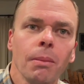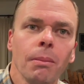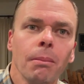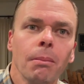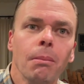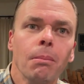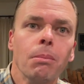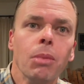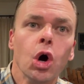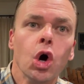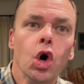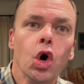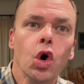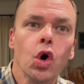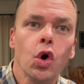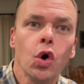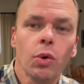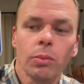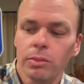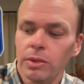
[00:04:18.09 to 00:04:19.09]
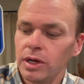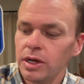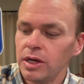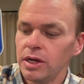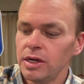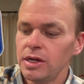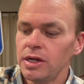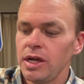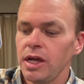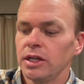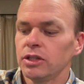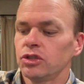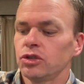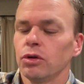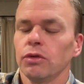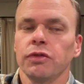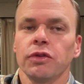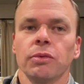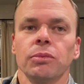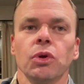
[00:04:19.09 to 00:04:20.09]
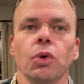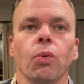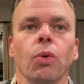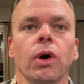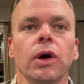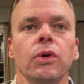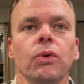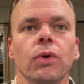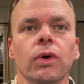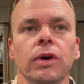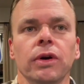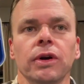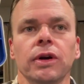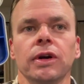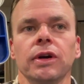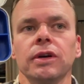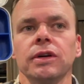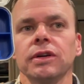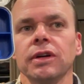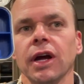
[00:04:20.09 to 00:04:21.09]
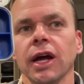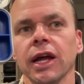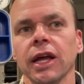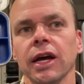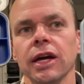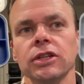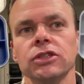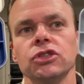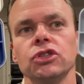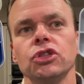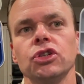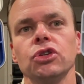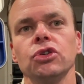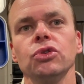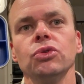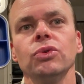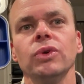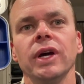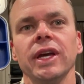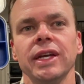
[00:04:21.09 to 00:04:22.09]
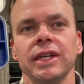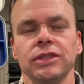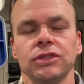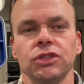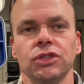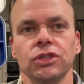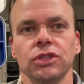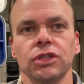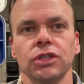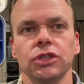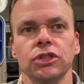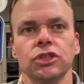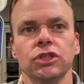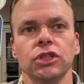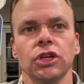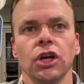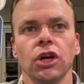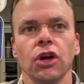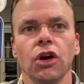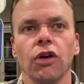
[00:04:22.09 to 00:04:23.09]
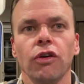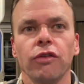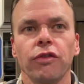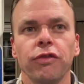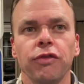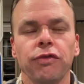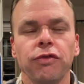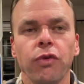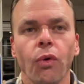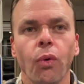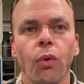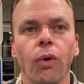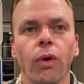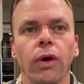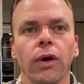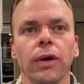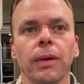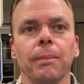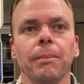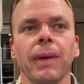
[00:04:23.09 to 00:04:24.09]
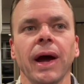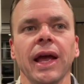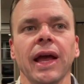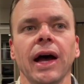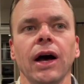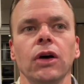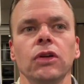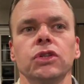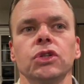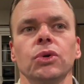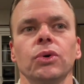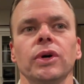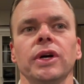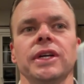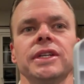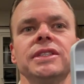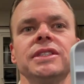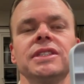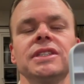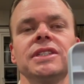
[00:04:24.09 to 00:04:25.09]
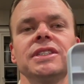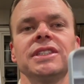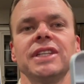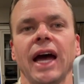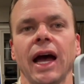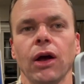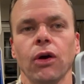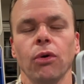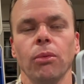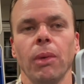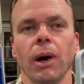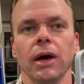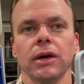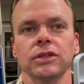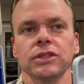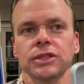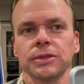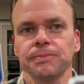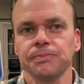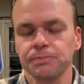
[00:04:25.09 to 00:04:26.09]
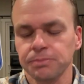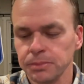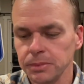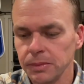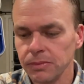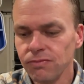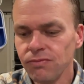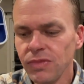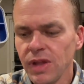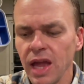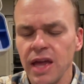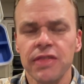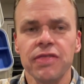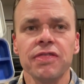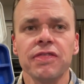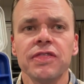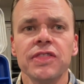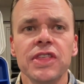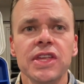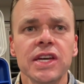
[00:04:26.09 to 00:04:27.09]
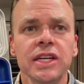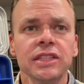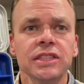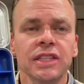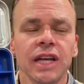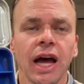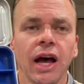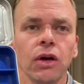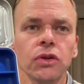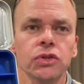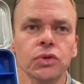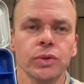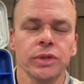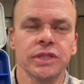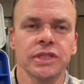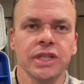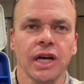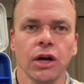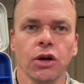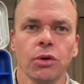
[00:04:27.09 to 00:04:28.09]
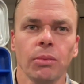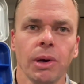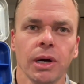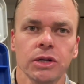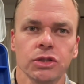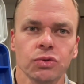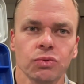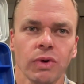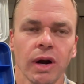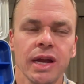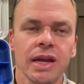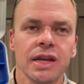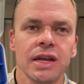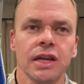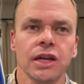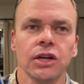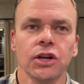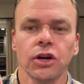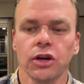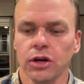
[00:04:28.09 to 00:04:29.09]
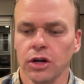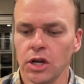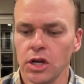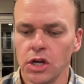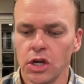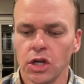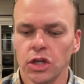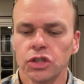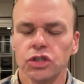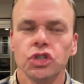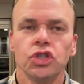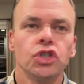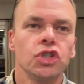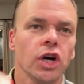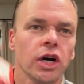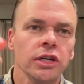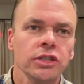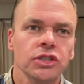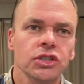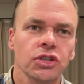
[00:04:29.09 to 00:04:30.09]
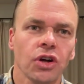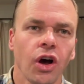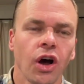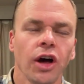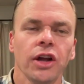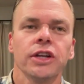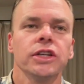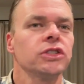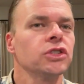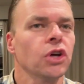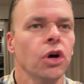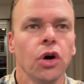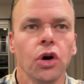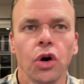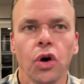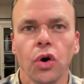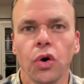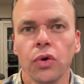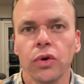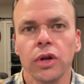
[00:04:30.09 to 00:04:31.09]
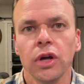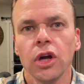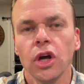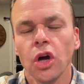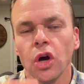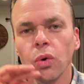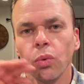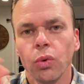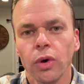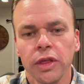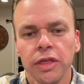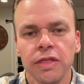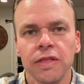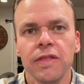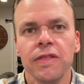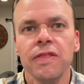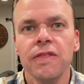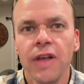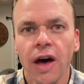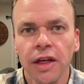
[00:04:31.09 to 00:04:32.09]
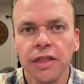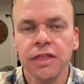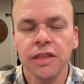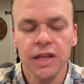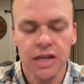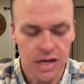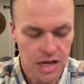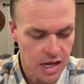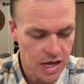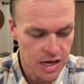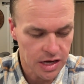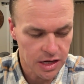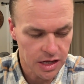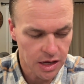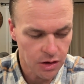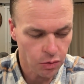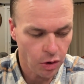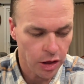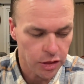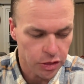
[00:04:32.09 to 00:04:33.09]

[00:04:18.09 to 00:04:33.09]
Boom. And so from the one order, I got 2 inserts for my Altoids tackle box. And this Altoids tackle box right here, just on its own with nothing in it, I